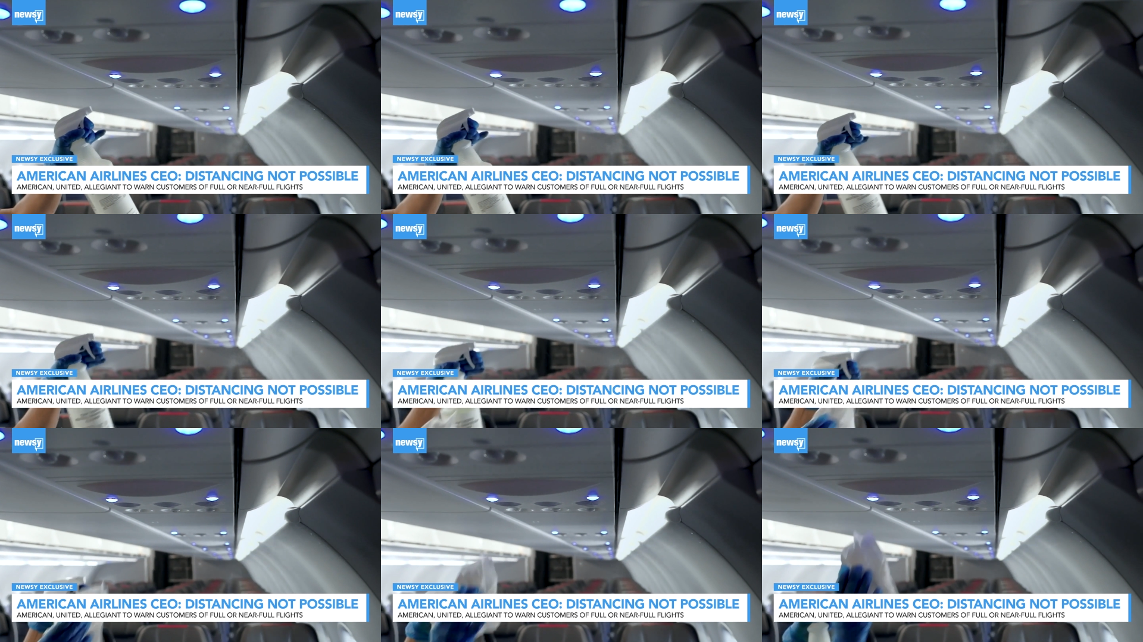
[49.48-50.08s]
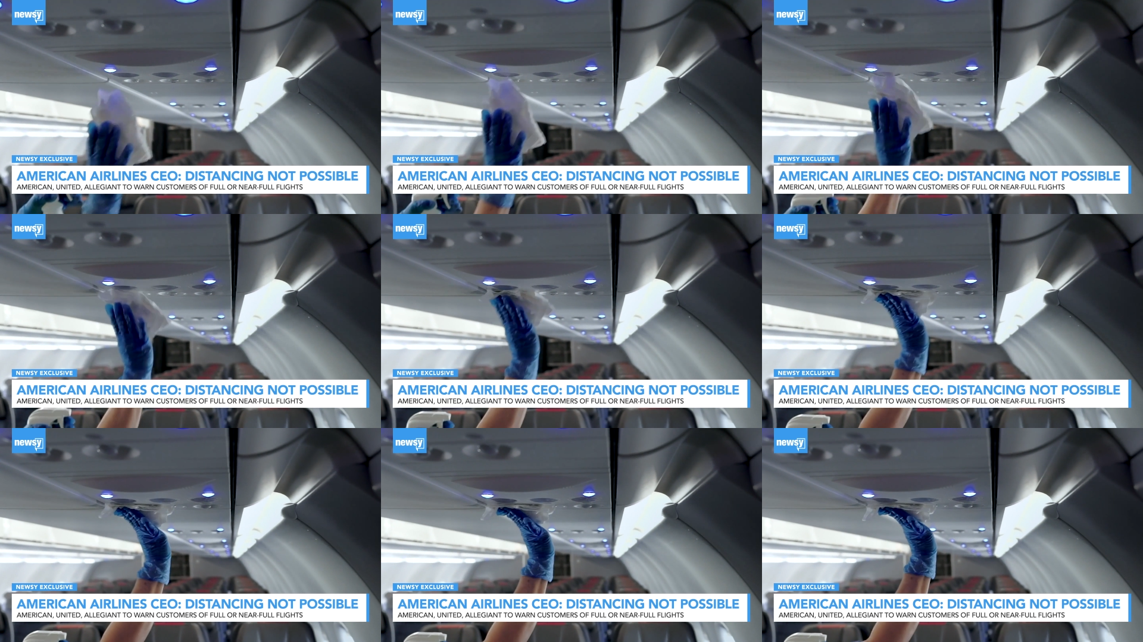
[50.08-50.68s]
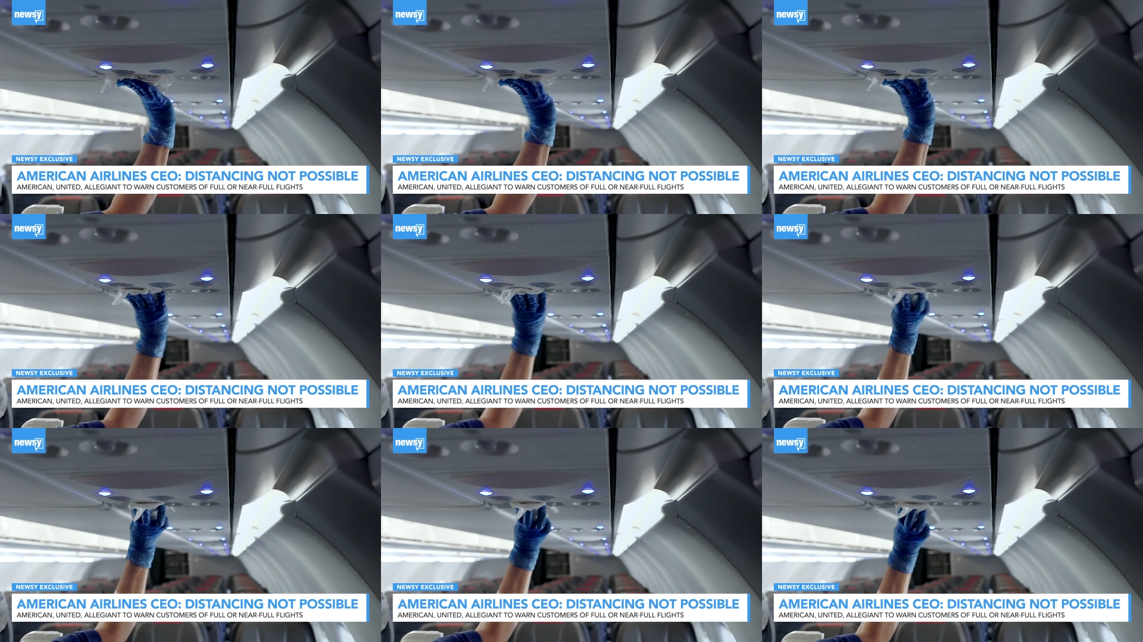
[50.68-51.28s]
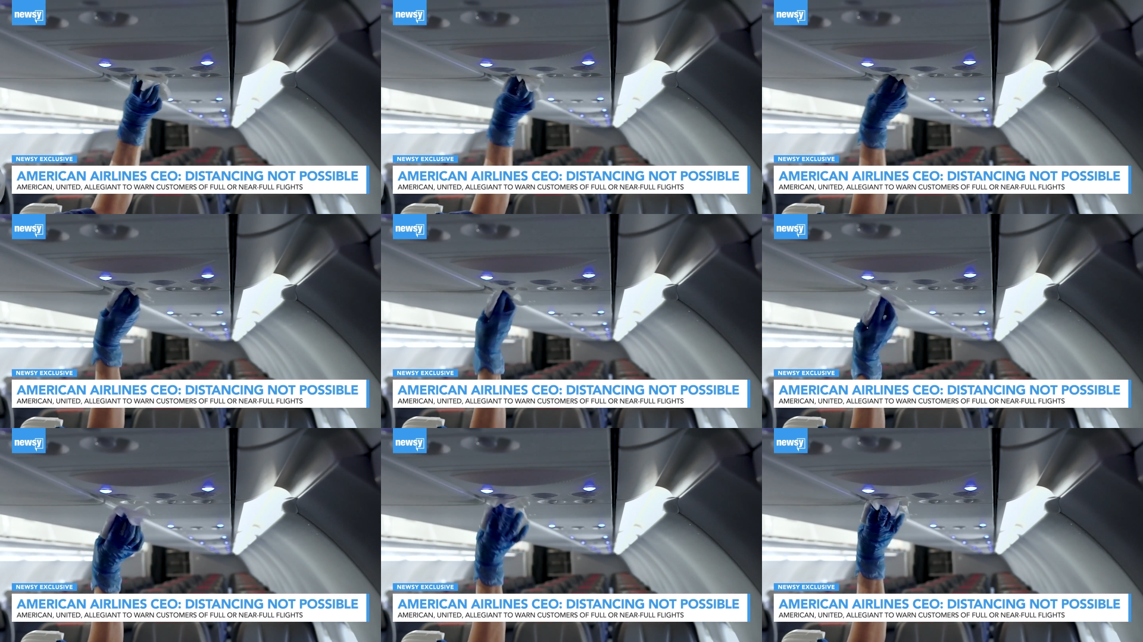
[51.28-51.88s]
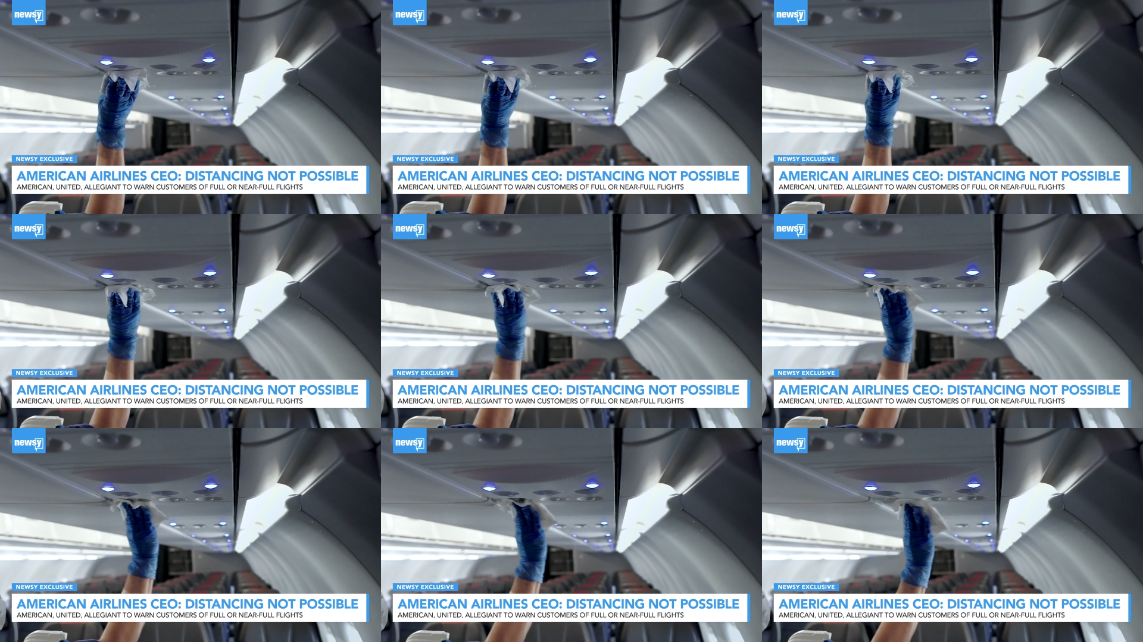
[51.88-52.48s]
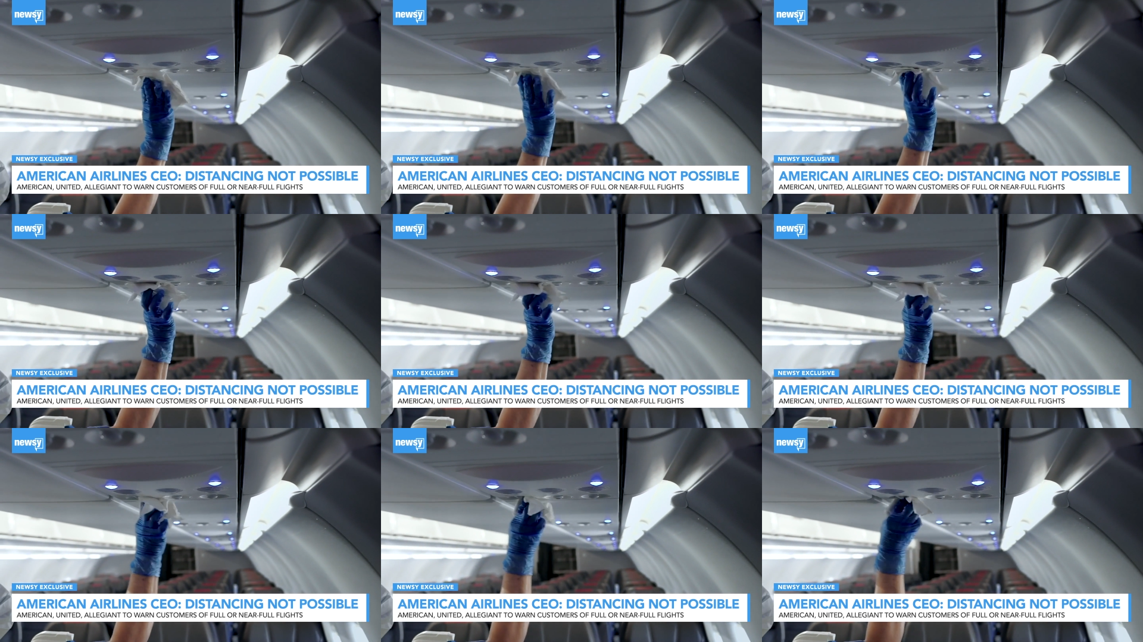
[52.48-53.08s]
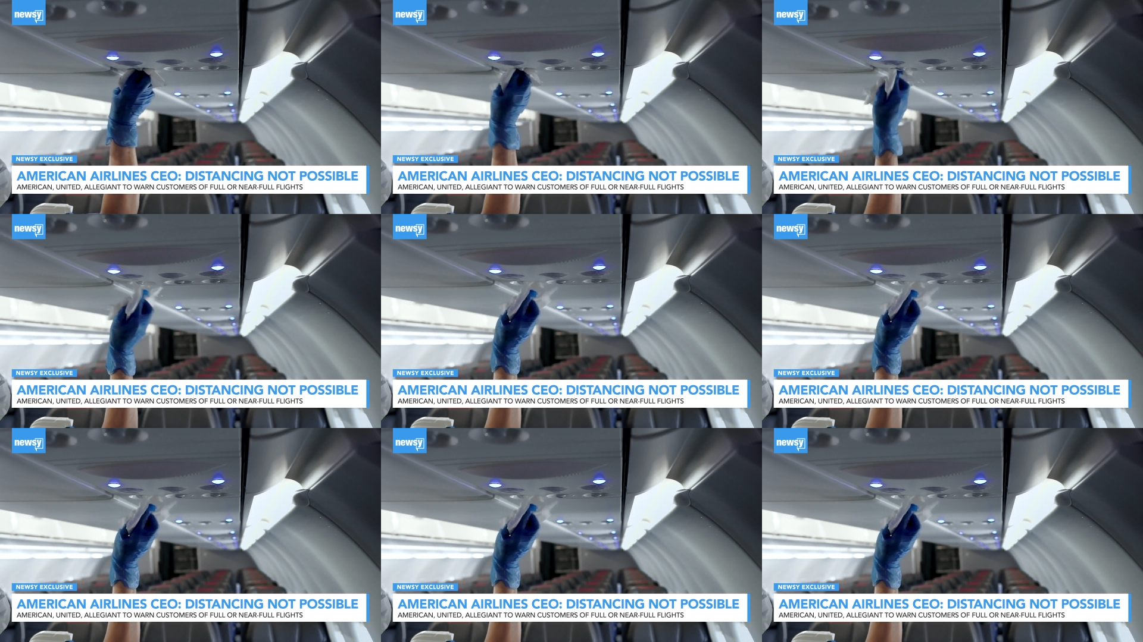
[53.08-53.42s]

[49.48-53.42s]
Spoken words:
(no speaker visible)